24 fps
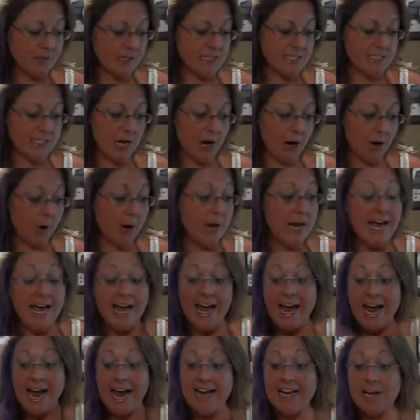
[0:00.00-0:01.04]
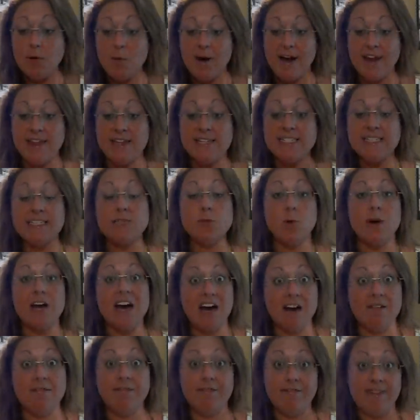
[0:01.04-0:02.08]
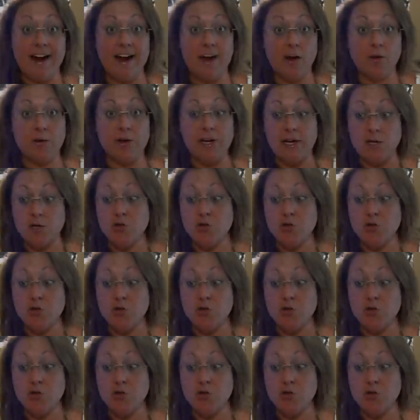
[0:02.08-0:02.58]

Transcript: So anyway, this is what I've found